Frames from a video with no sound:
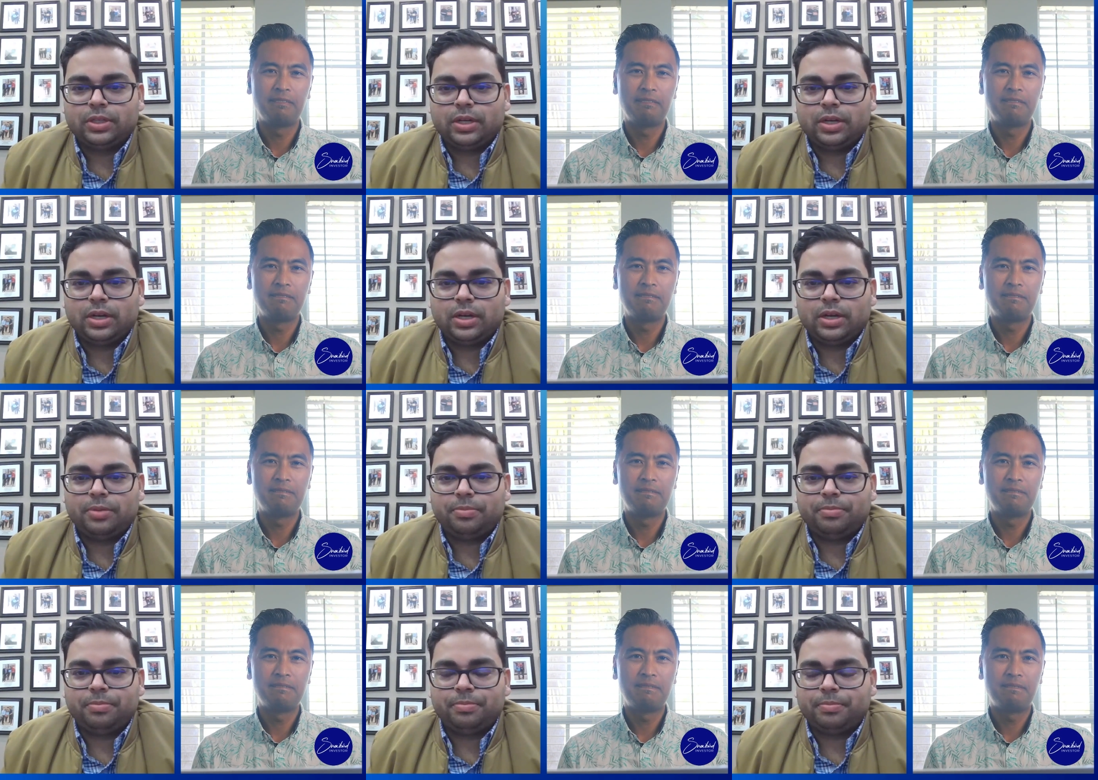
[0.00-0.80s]

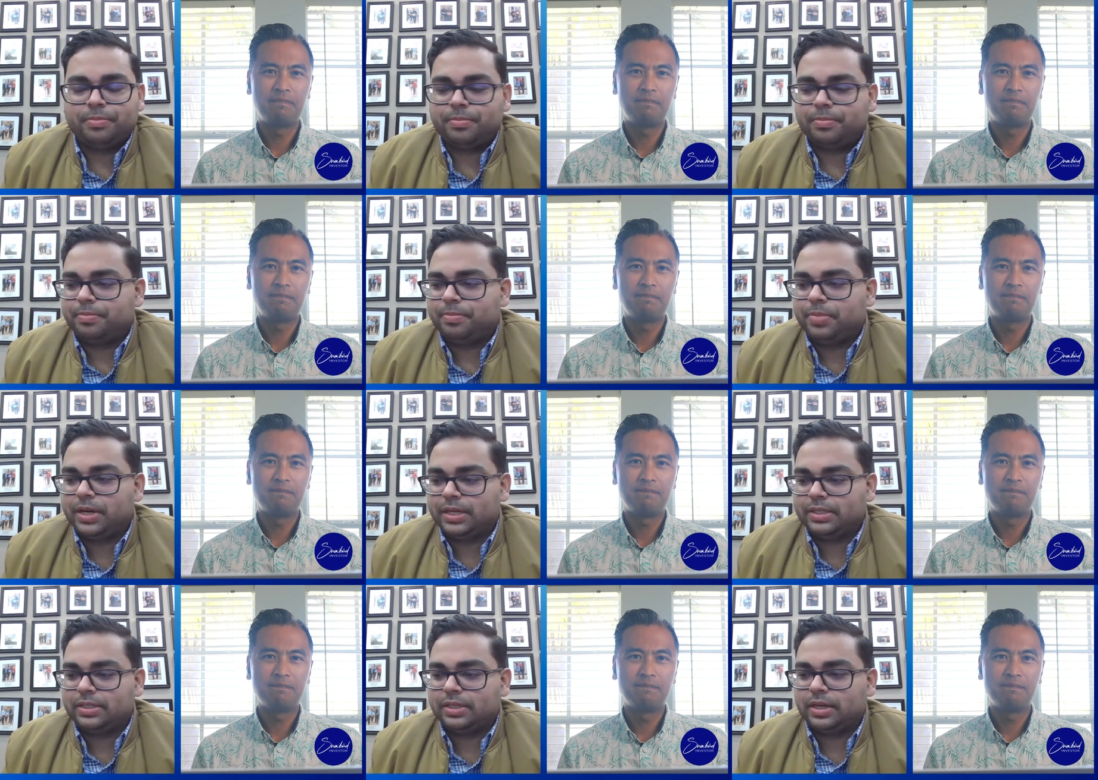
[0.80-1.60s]
Speaker 1: Um,
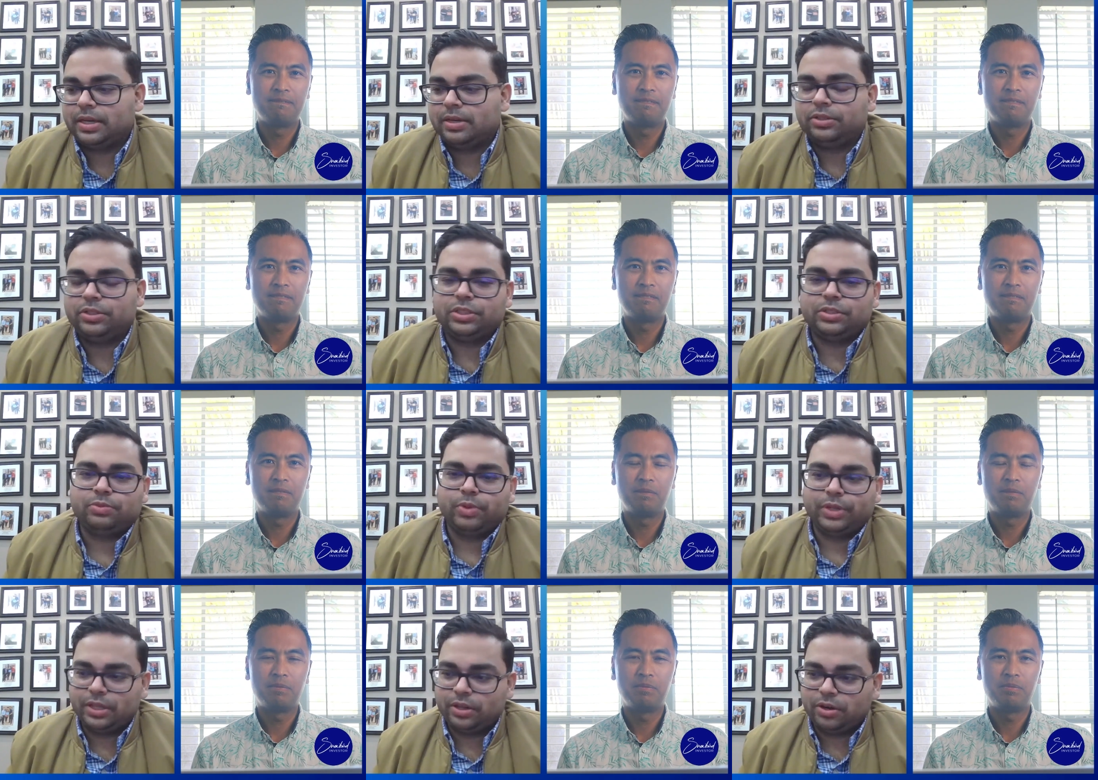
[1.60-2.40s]
but uh, just
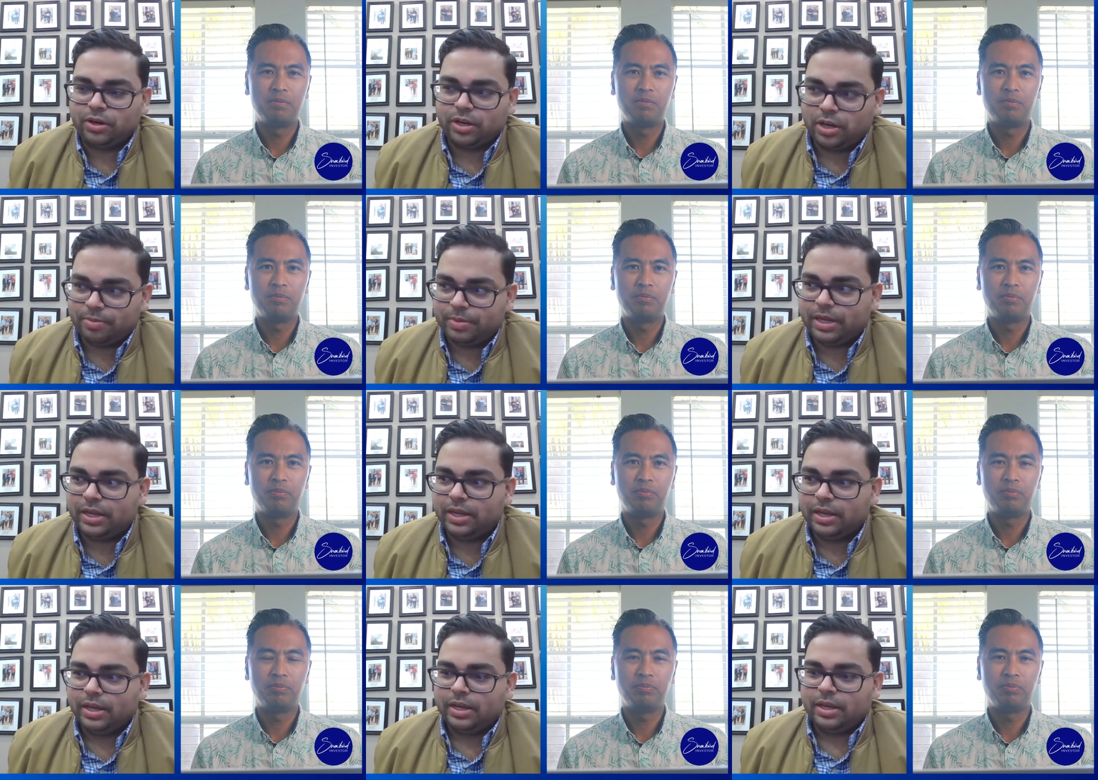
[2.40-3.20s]
within our
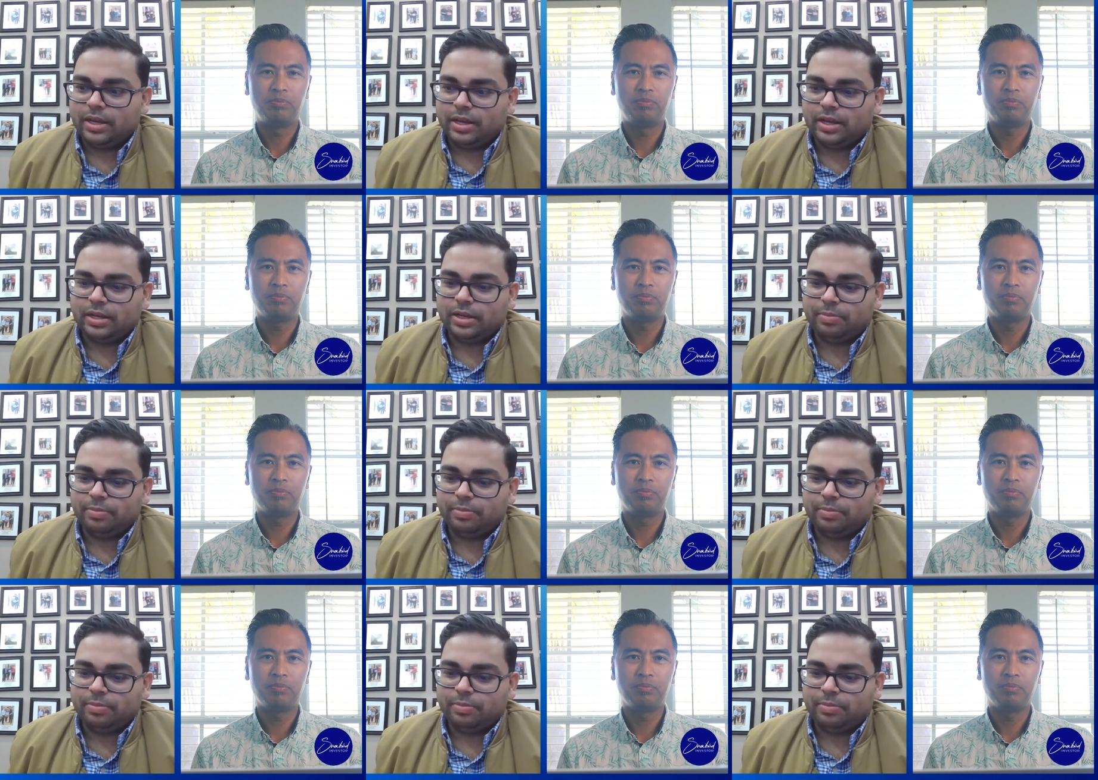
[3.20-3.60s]
company, uh,